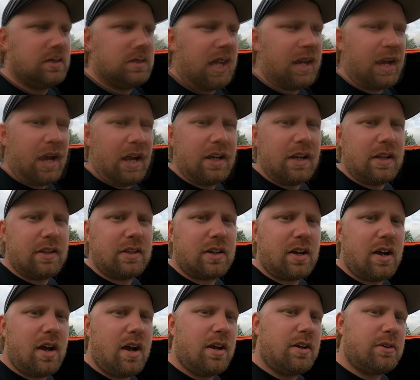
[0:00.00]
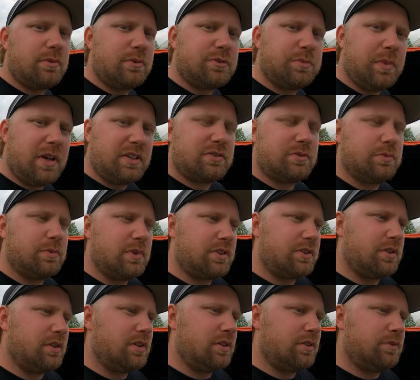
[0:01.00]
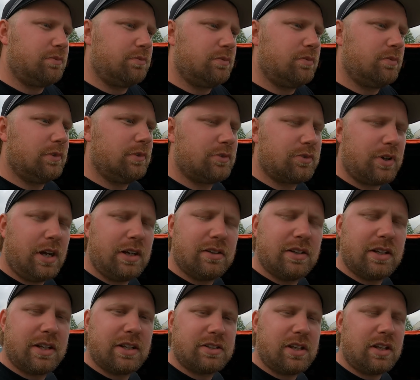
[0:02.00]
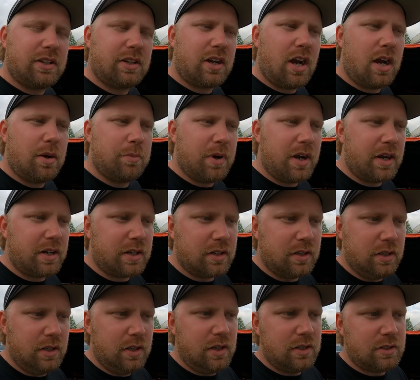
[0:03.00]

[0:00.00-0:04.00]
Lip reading: I got out of the car and was messing with the throttle linkage on the carburetor,